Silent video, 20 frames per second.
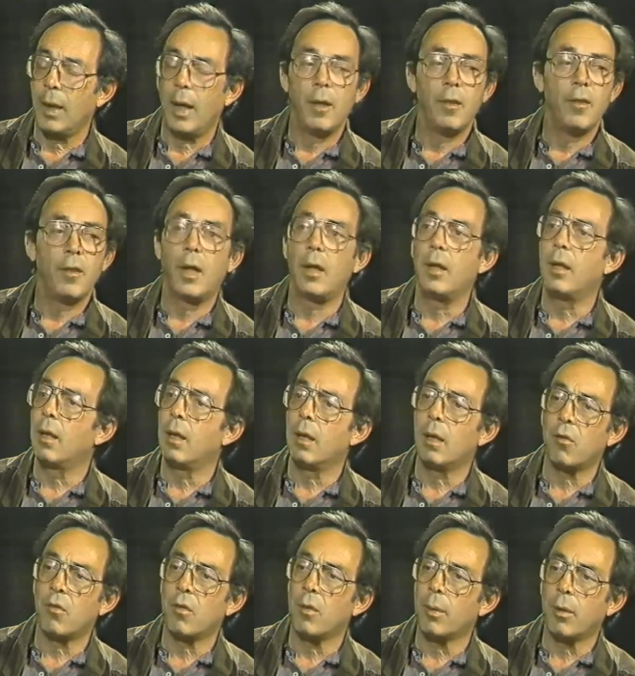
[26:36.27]
and then they
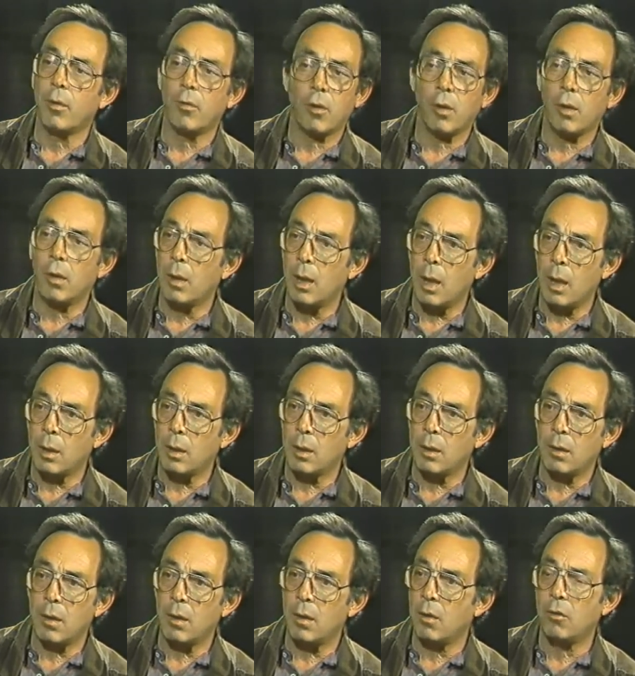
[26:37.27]
are supposed to go down
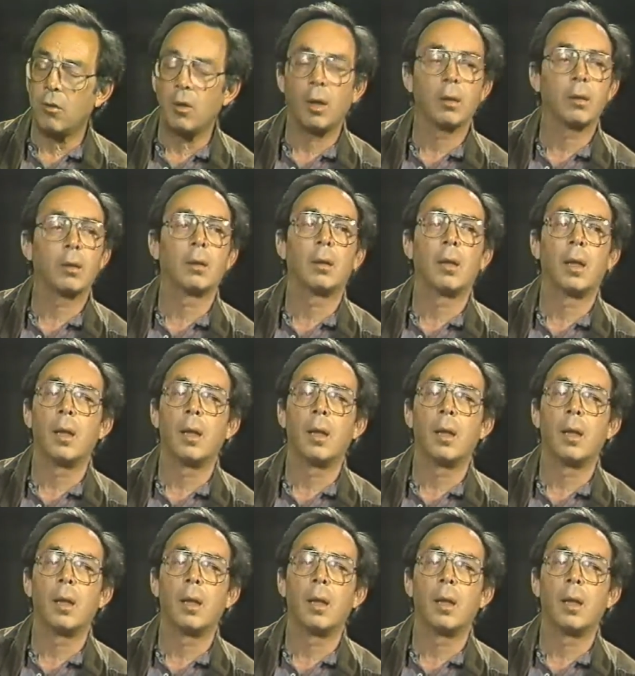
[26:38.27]
into the shelter,